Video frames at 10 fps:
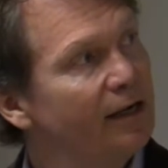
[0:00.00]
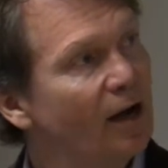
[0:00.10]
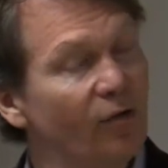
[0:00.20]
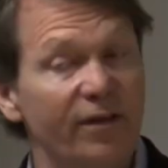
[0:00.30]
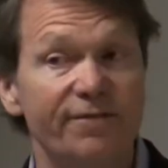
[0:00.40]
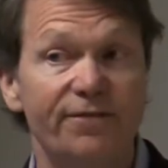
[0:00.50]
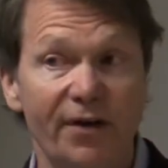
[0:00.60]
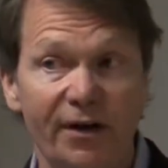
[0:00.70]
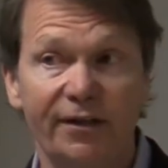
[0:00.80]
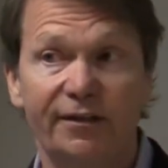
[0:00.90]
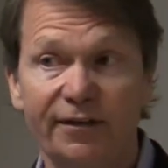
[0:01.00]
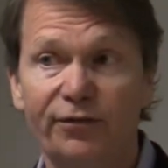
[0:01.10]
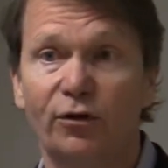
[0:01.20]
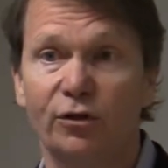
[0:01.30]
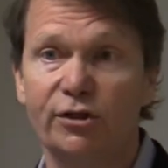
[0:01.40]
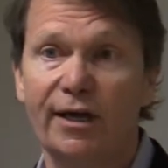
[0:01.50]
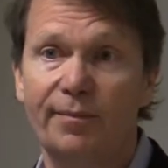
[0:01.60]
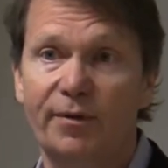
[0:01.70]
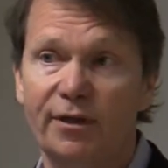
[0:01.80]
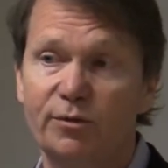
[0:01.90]
Now, the very difficult
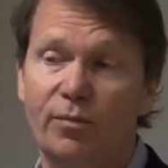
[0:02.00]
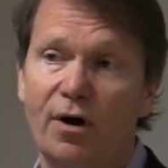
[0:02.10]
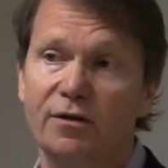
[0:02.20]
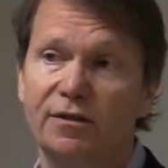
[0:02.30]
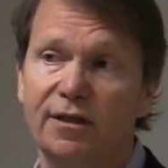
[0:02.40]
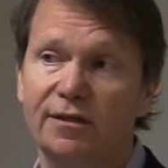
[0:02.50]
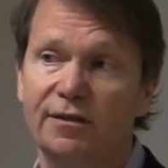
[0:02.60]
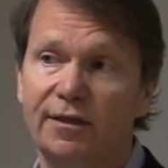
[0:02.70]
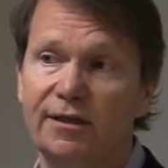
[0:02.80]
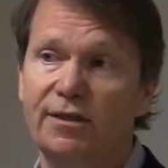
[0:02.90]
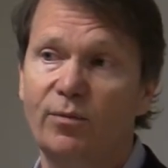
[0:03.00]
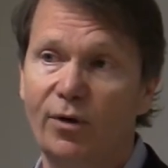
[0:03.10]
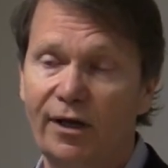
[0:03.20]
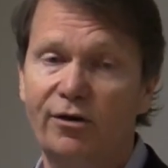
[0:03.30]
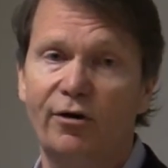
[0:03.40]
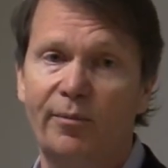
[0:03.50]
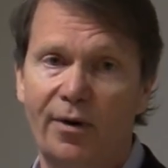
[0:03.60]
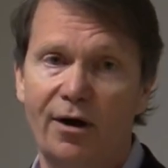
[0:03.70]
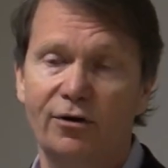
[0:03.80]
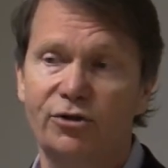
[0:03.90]
step in this process is the molecular
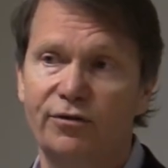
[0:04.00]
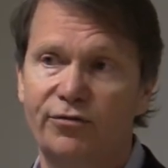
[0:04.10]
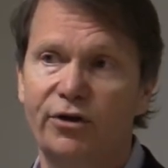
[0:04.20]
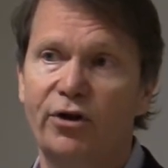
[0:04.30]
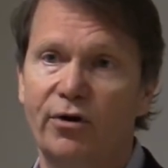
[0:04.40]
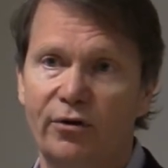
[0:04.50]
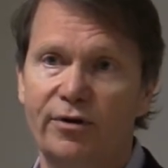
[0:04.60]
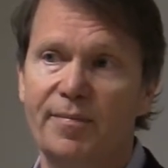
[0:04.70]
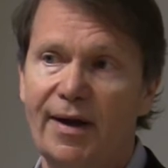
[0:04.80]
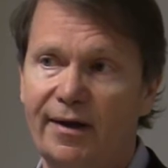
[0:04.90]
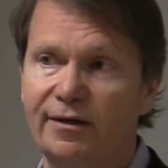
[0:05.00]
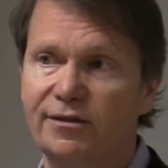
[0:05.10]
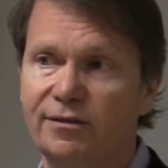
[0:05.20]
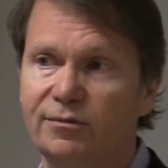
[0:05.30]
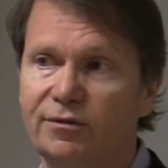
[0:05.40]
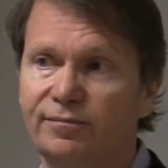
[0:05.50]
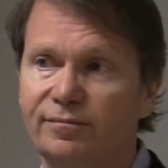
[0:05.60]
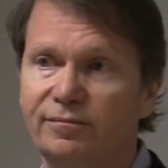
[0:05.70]
biology and figuring out the mechanisms.